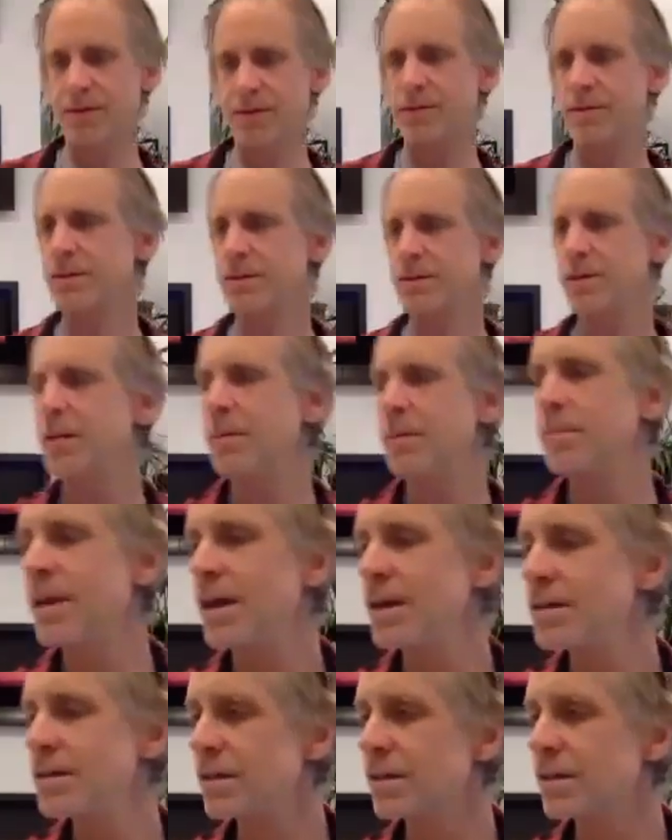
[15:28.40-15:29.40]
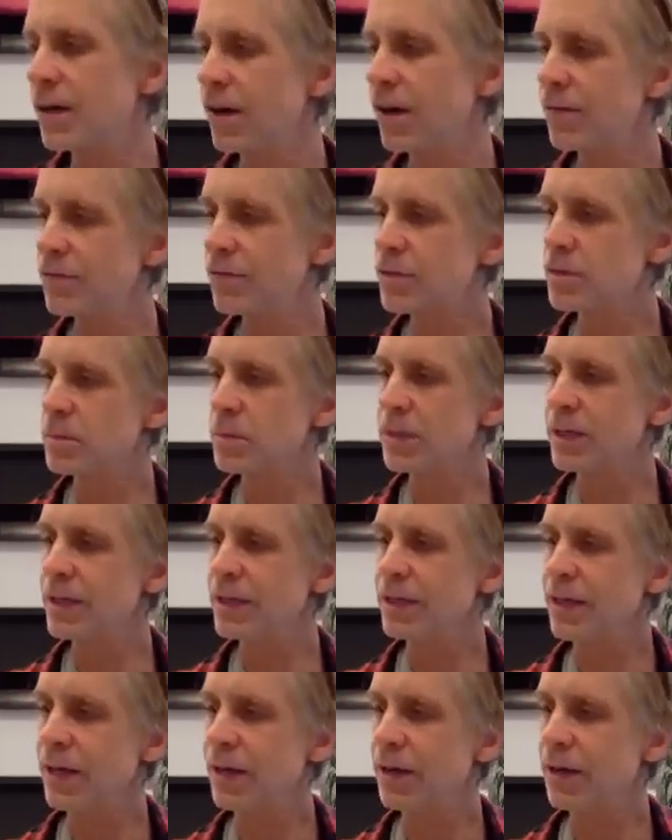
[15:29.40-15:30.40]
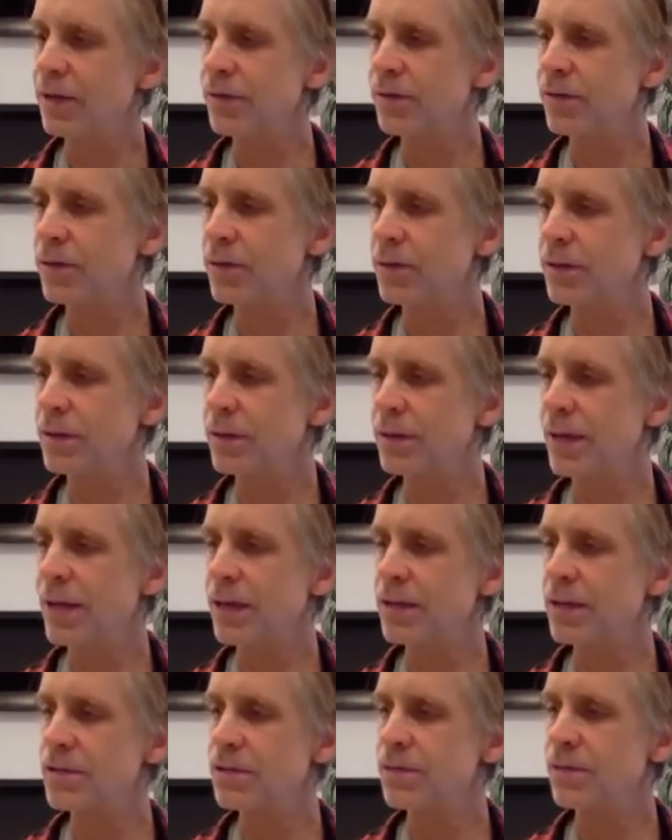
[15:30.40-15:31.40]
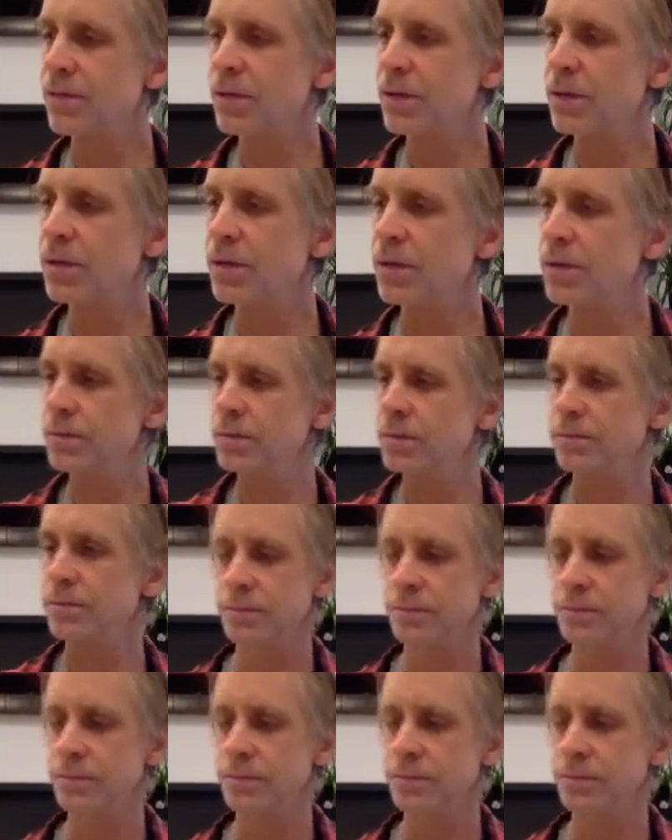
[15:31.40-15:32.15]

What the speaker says: sit up nice and comfortably, however that is for you.